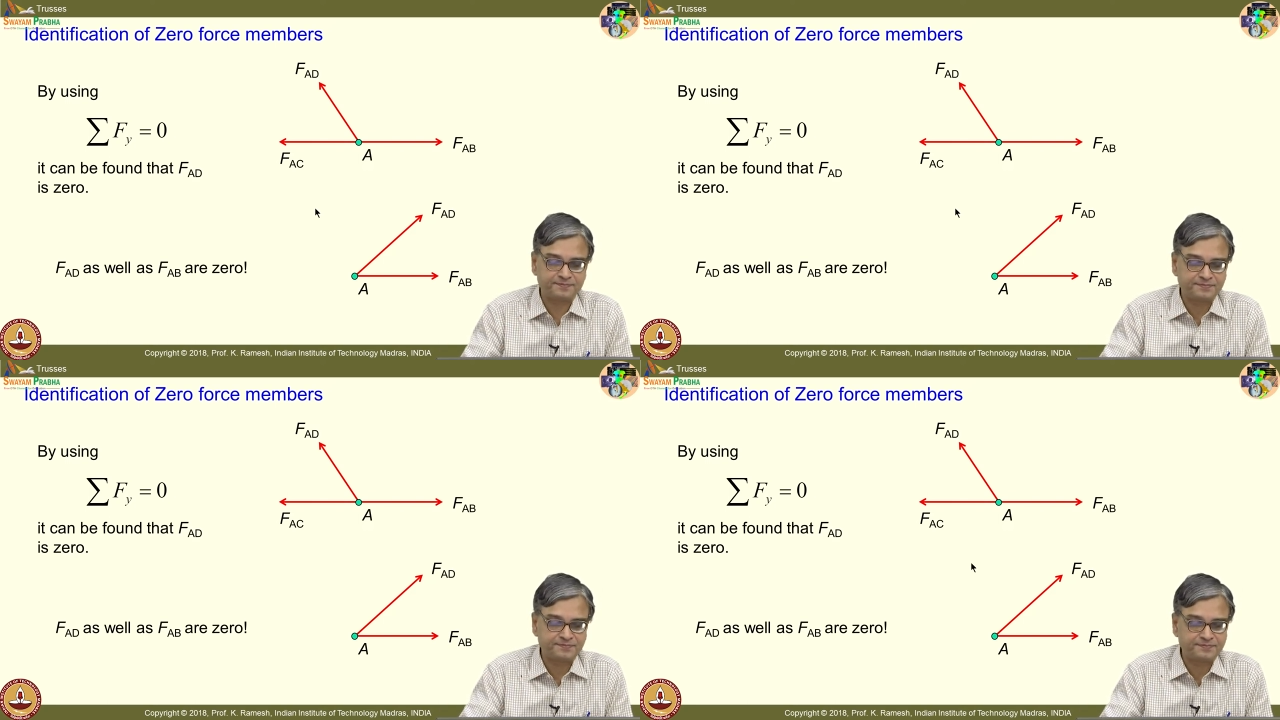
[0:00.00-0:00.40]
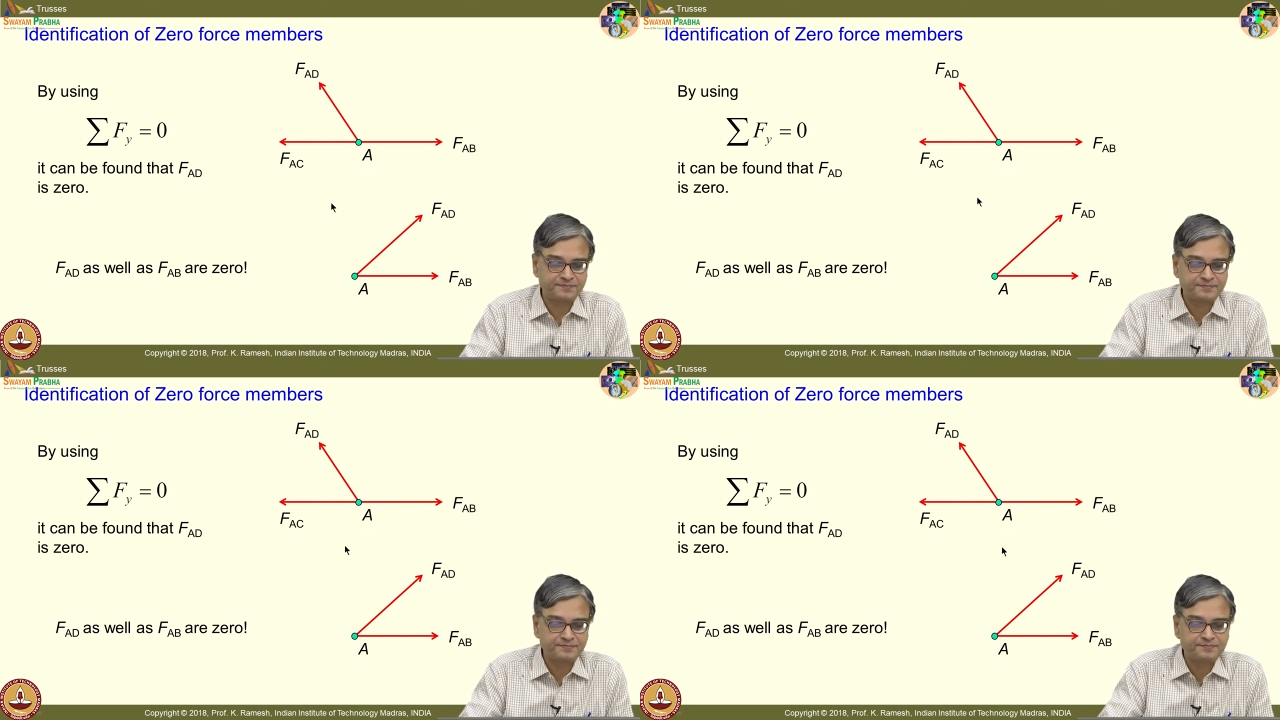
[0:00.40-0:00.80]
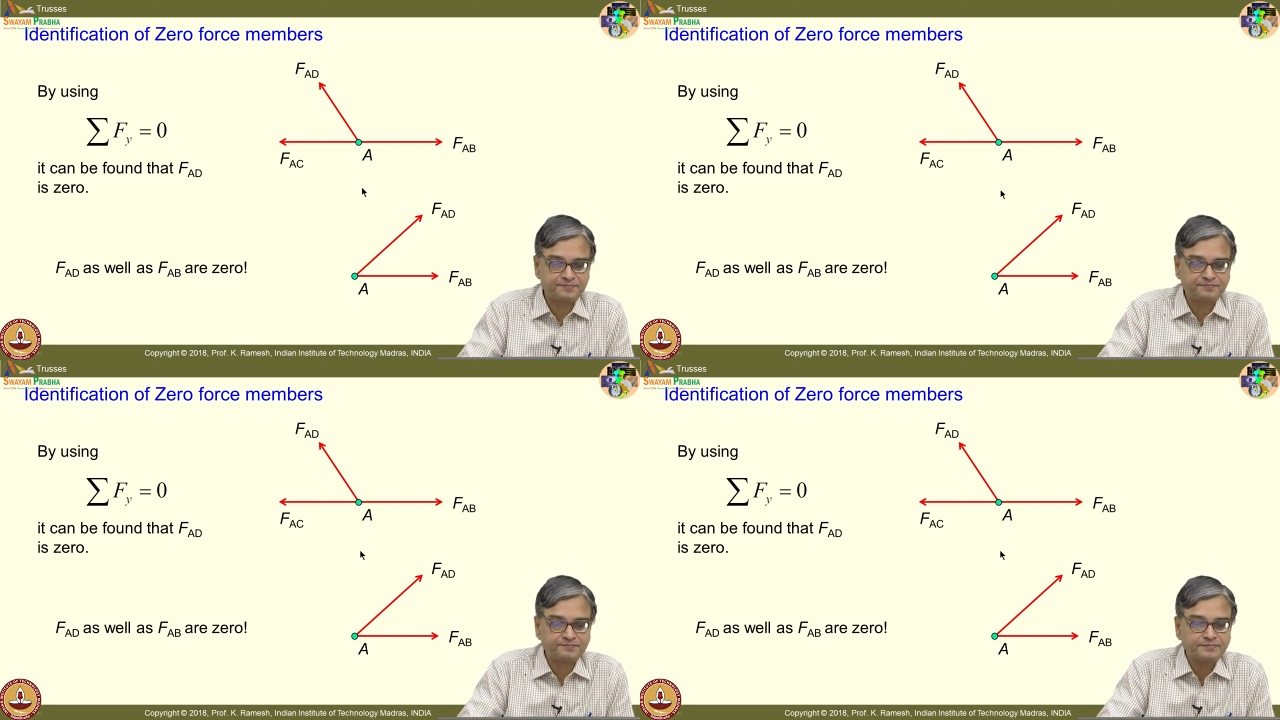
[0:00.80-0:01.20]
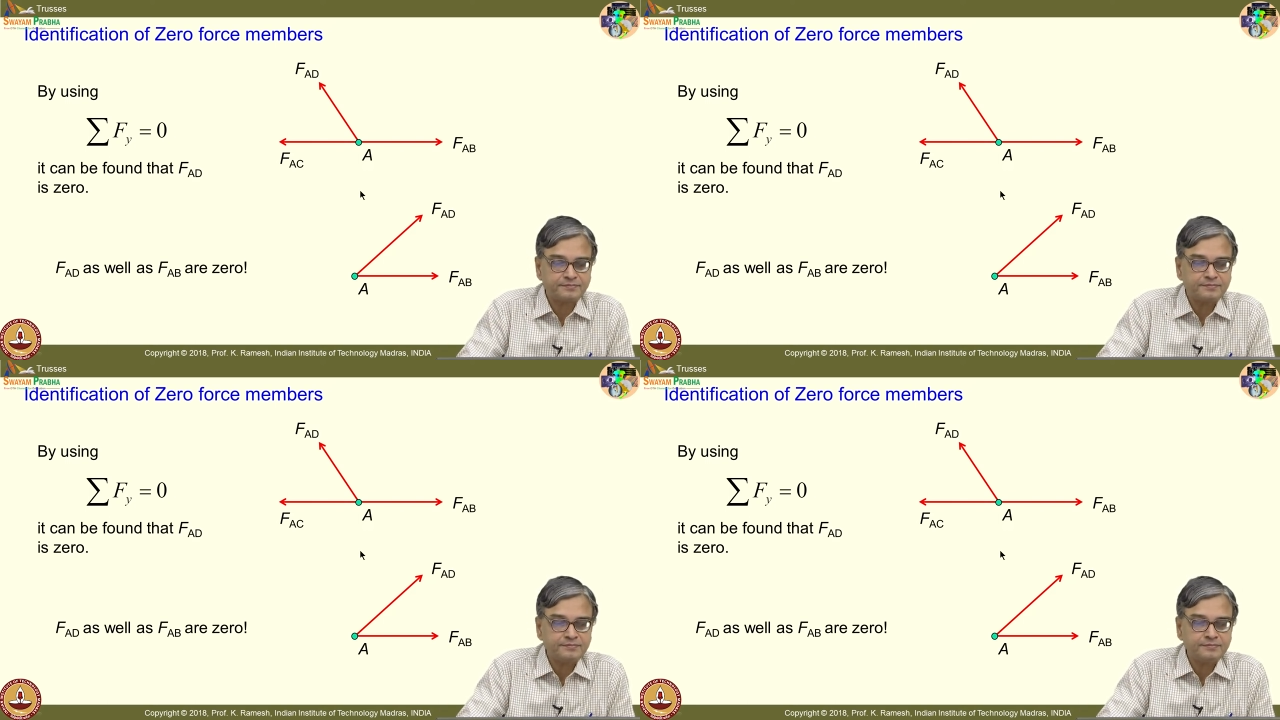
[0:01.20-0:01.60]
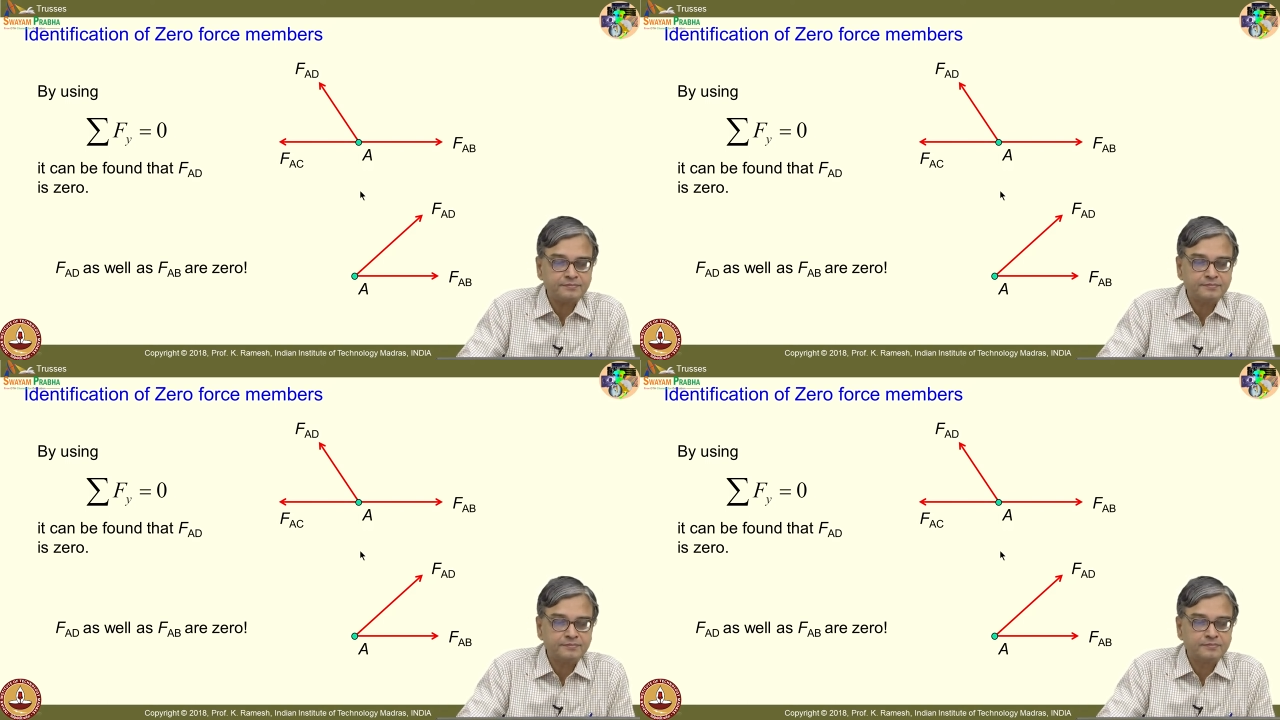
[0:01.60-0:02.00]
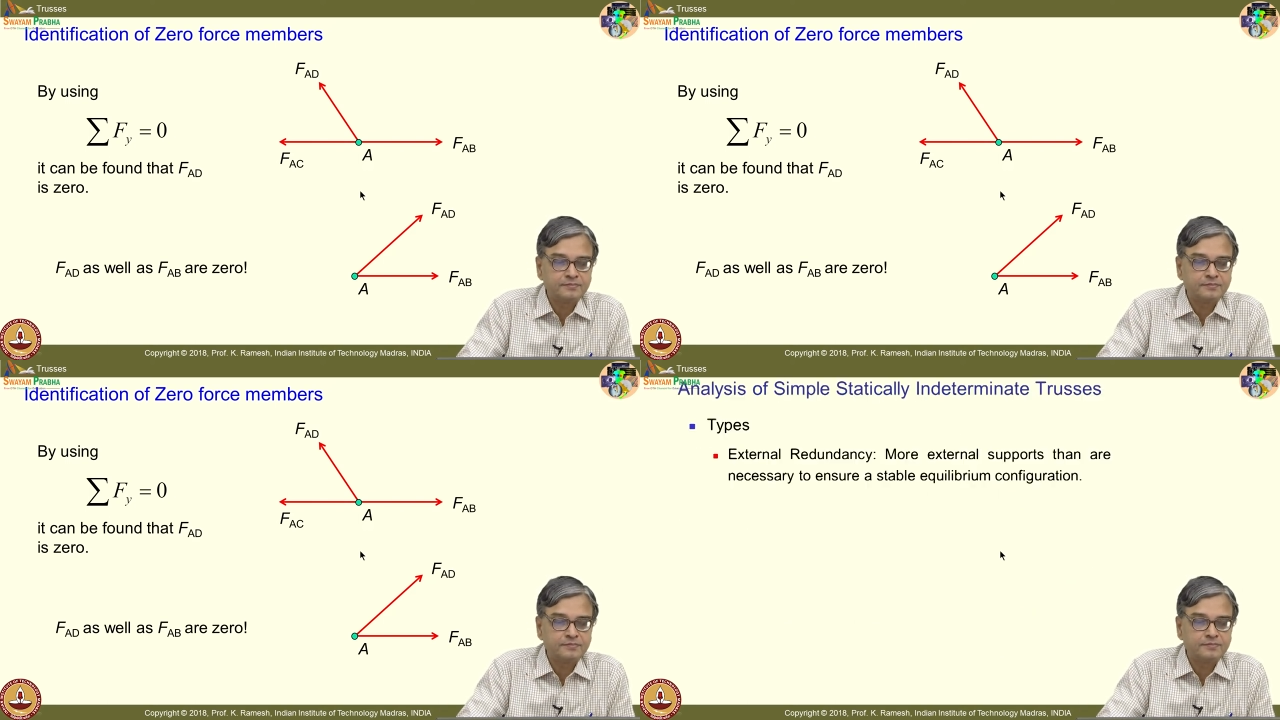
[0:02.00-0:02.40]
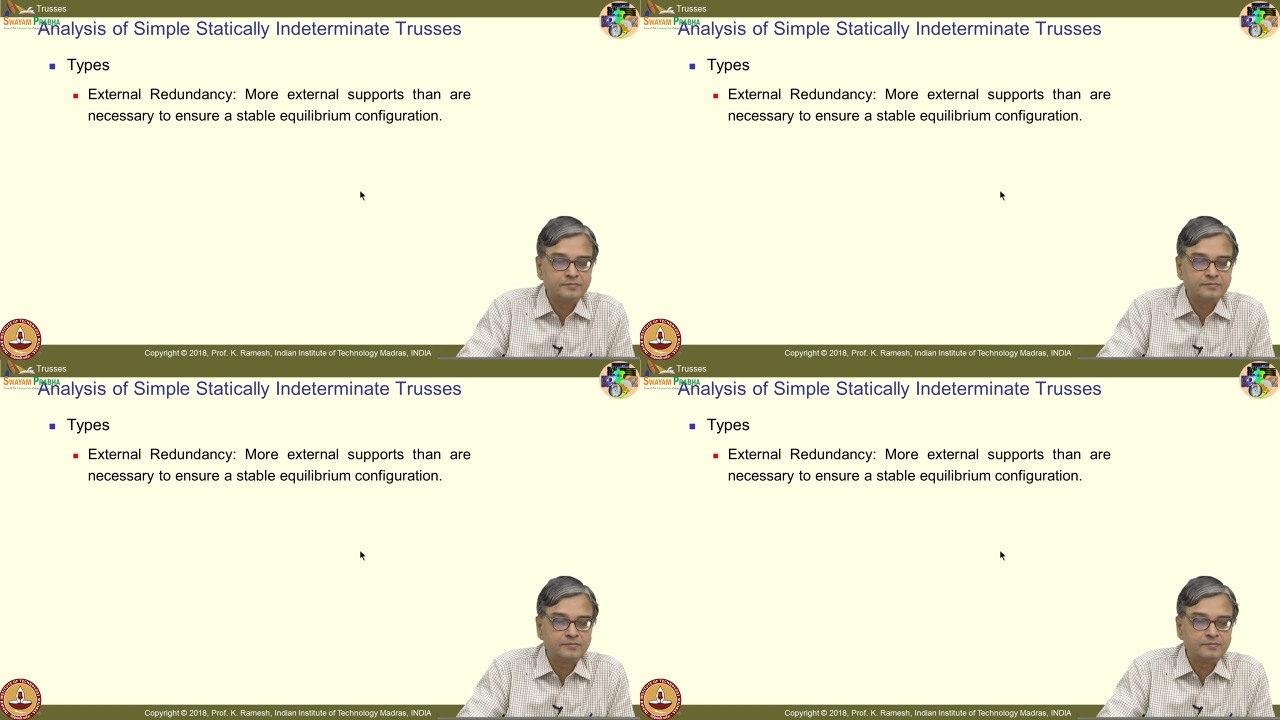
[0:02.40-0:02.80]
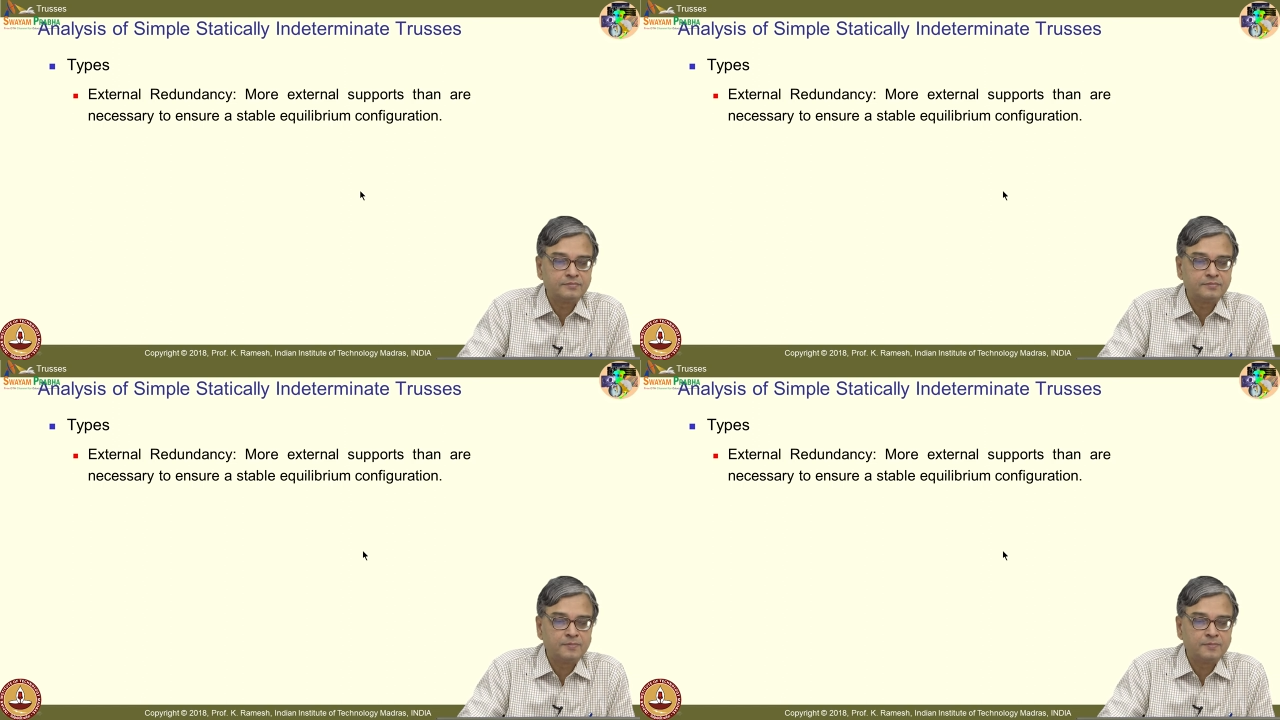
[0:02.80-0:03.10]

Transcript: (silence)